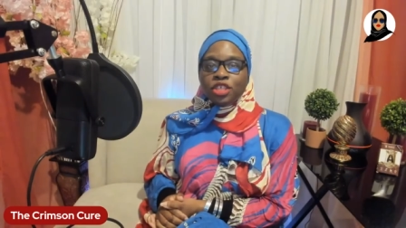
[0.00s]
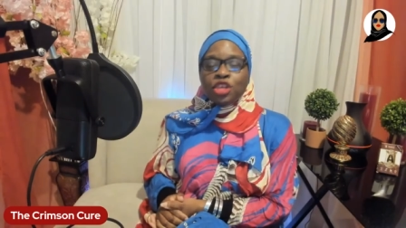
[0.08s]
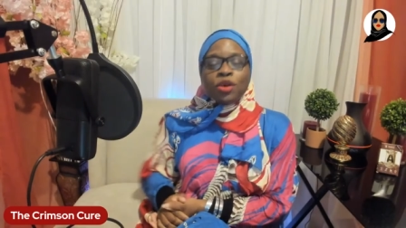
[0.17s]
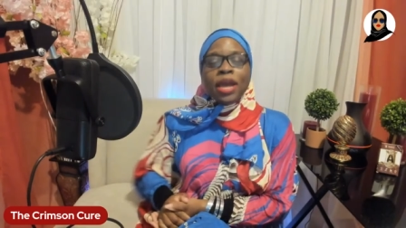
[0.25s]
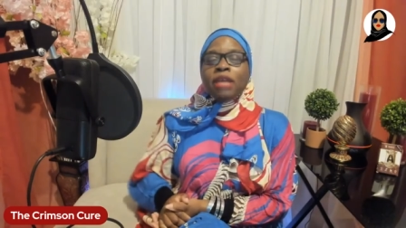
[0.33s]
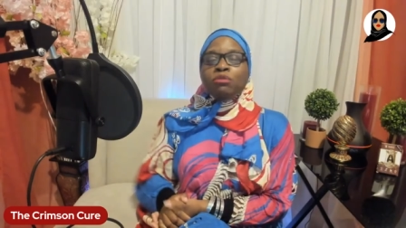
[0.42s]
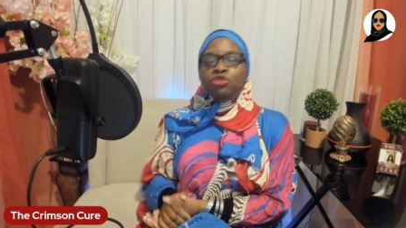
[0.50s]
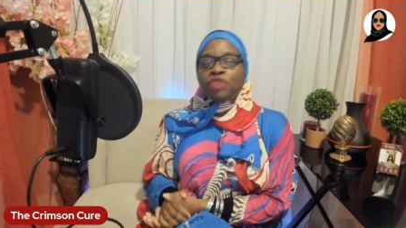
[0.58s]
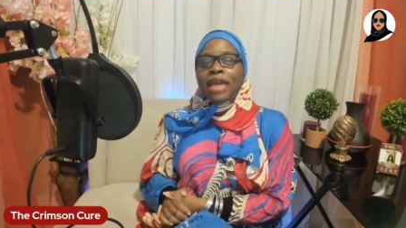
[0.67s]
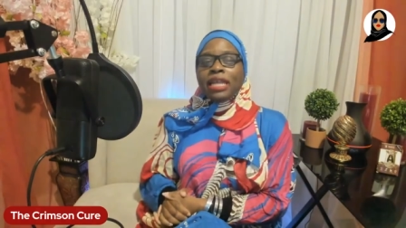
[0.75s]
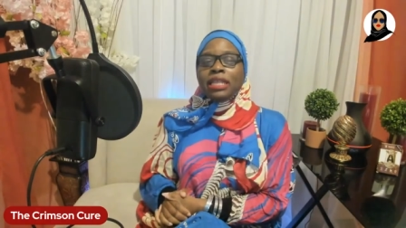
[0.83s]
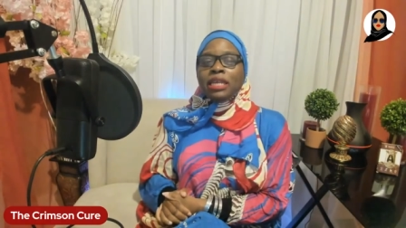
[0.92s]
You ain't even
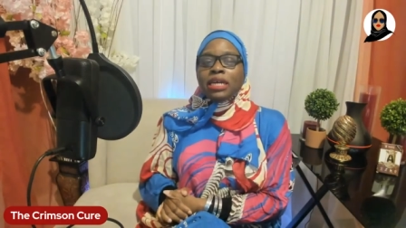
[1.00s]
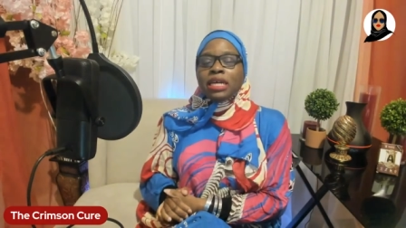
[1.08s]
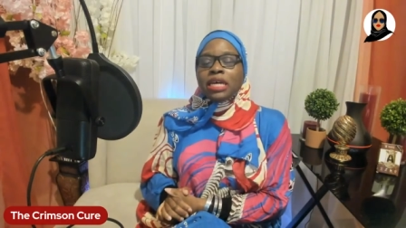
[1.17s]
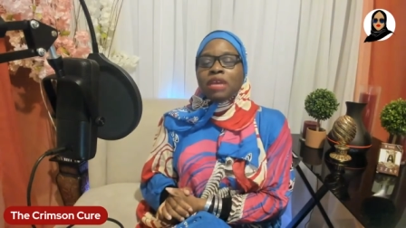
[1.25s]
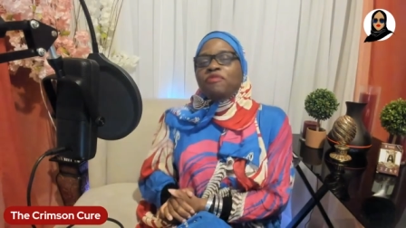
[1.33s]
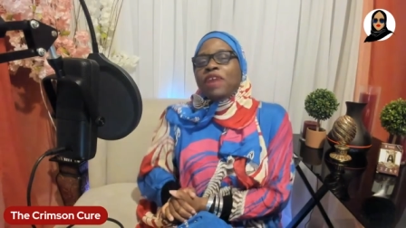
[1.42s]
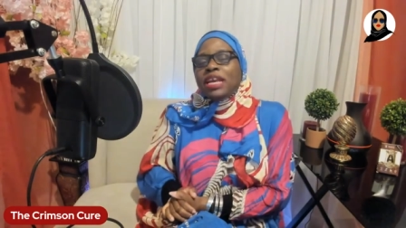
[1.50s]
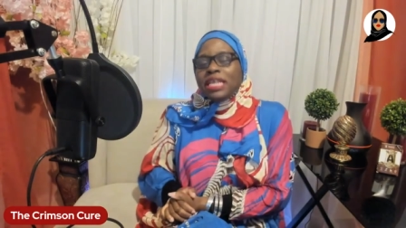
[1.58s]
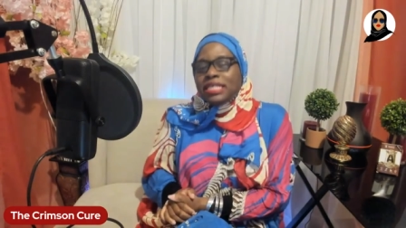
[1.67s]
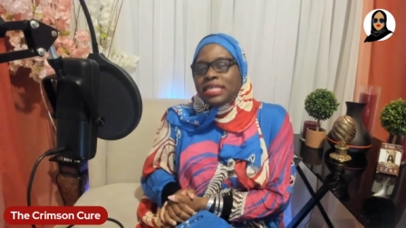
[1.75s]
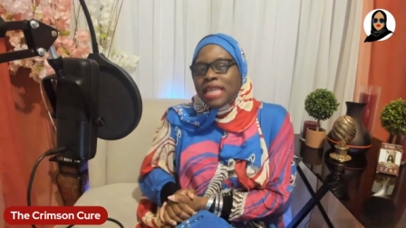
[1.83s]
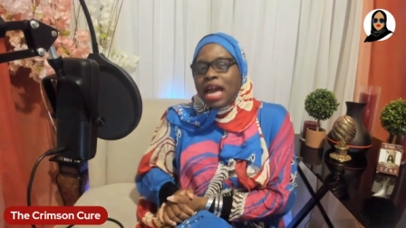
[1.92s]
trying to look good for
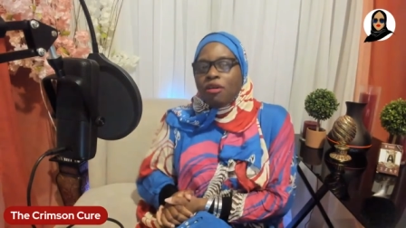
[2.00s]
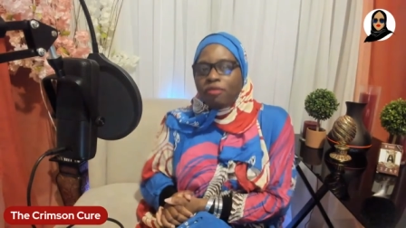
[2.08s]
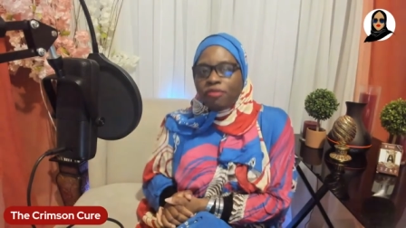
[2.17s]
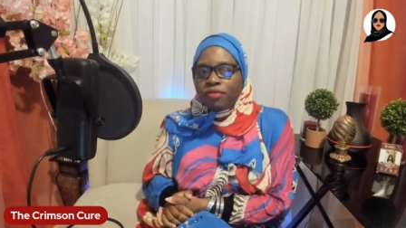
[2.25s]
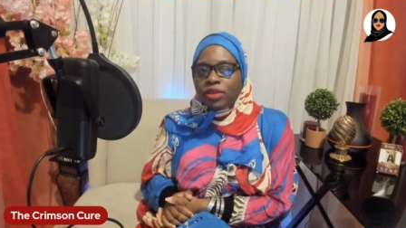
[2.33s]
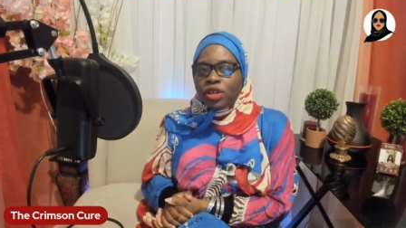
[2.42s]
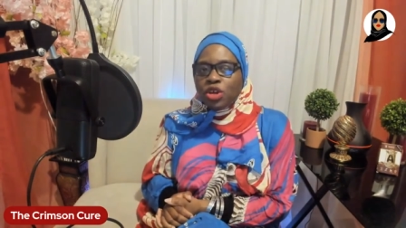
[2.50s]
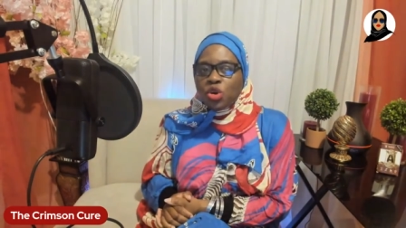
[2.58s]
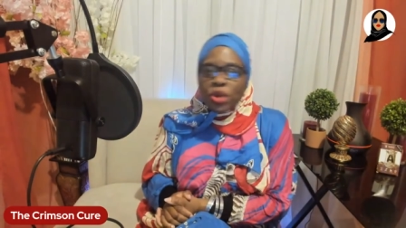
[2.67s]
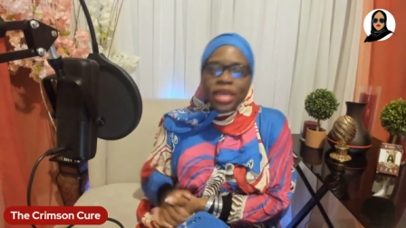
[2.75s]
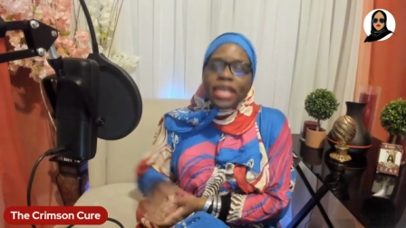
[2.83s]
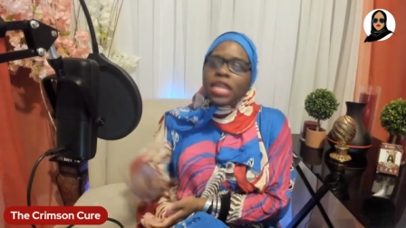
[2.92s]
yourself.
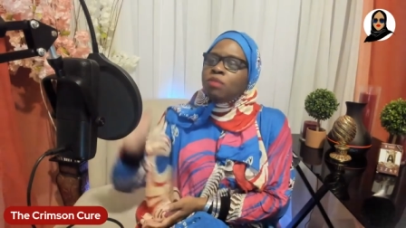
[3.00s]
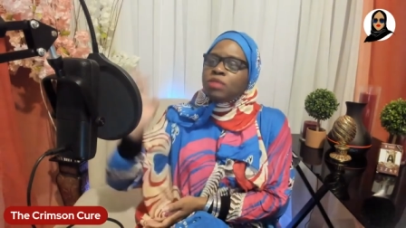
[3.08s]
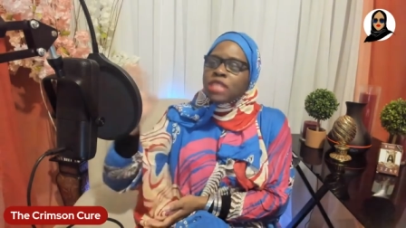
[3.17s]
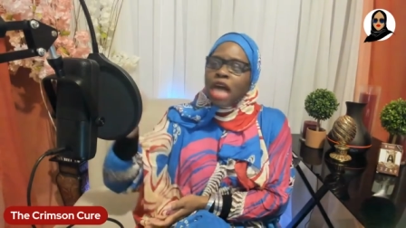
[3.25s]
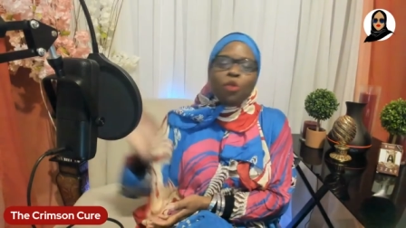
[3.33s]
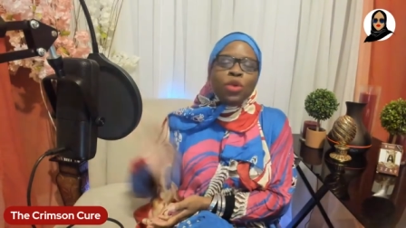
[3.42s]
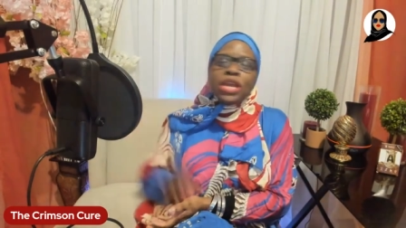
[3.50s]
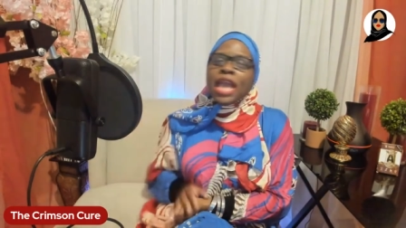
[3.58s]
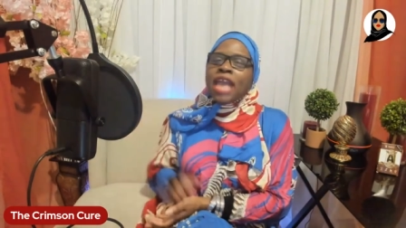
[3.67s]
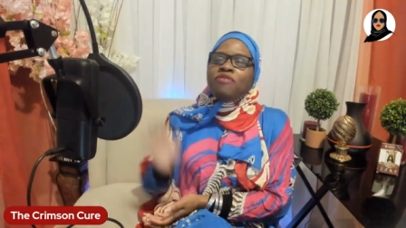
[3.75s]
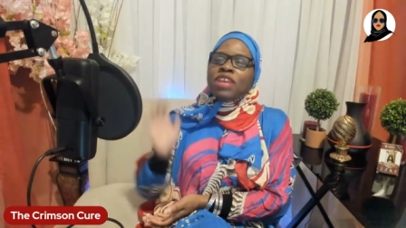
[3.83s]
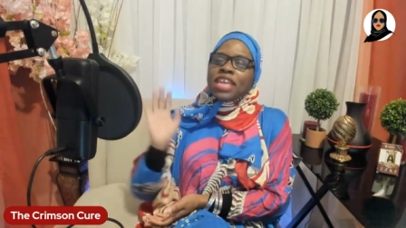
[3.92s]
We ain't even talk. We
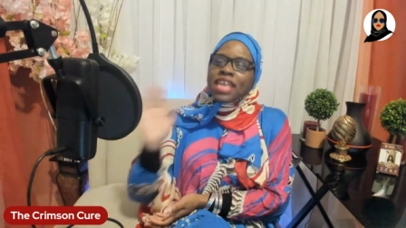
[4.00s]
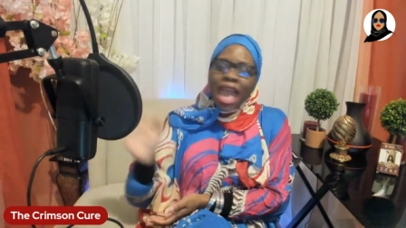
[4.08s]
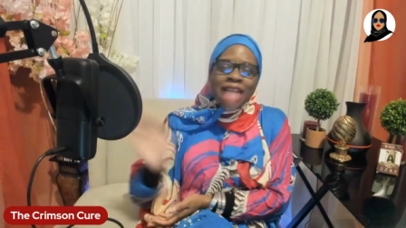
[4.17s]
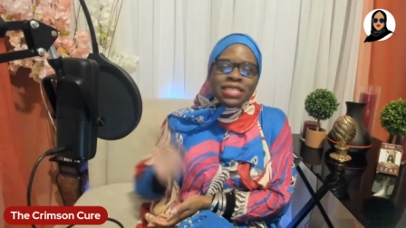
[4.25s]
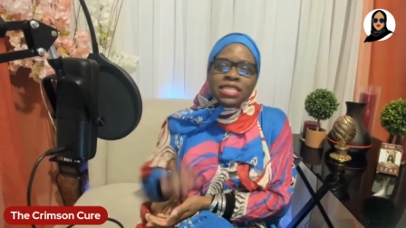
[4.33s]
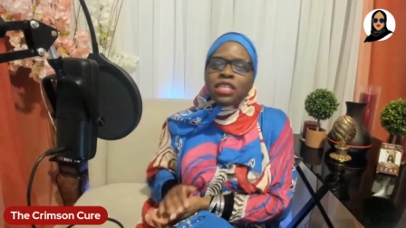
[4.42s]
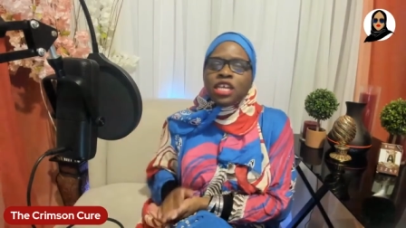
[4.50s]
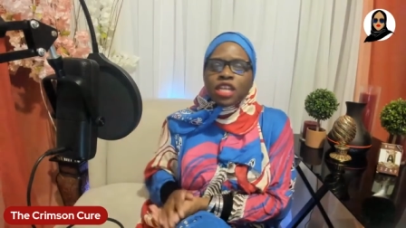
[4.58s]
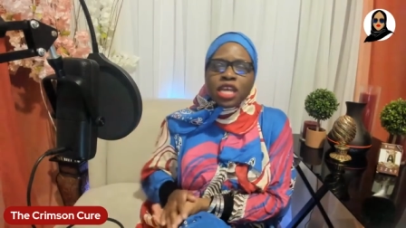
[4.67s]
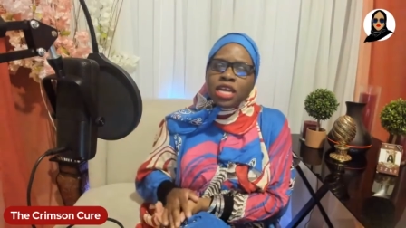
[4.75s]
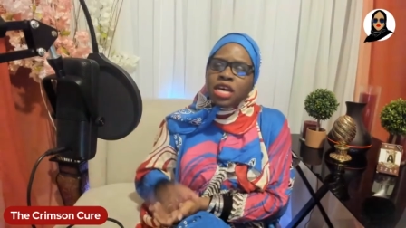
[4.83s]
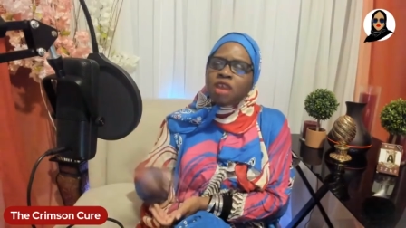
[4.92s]
ain't even got to
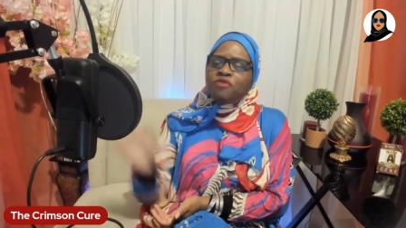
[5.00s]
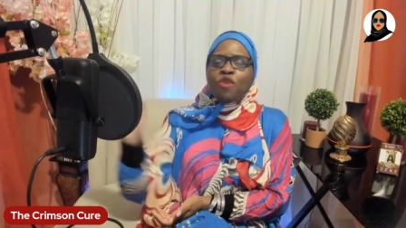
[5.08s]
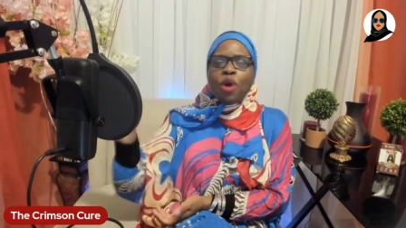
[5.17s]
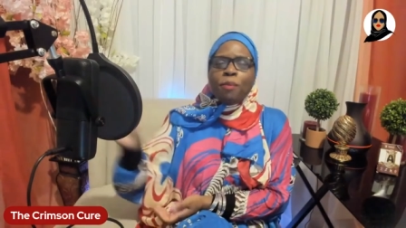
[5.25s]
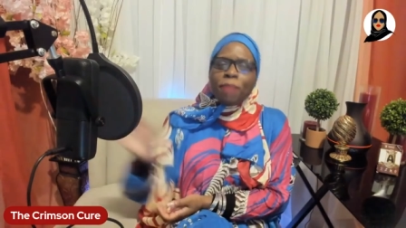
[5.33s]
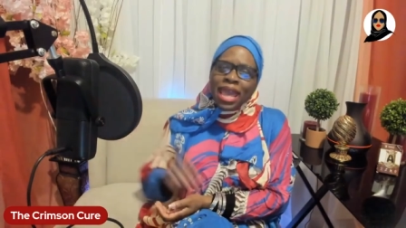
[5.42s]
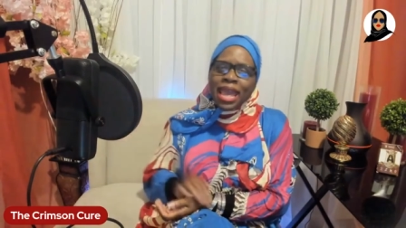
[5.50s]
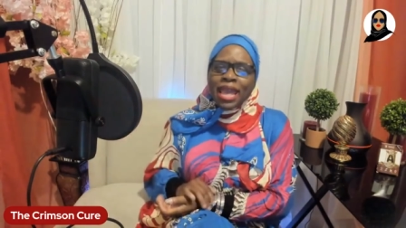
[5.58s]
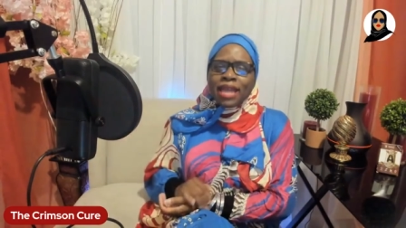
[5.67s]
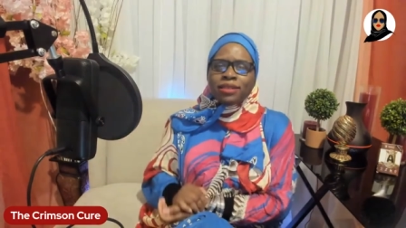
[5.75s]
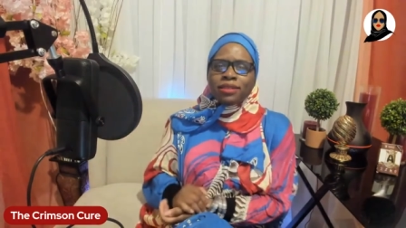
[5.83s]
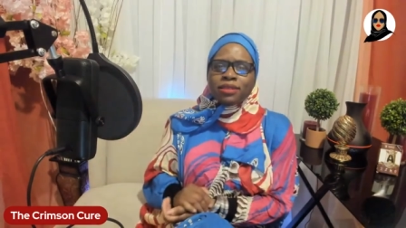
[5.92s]
looking good for a
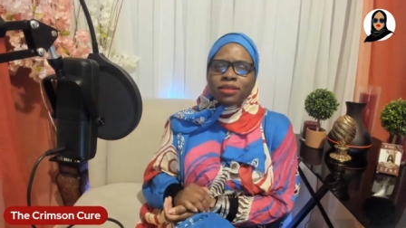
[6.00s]
man.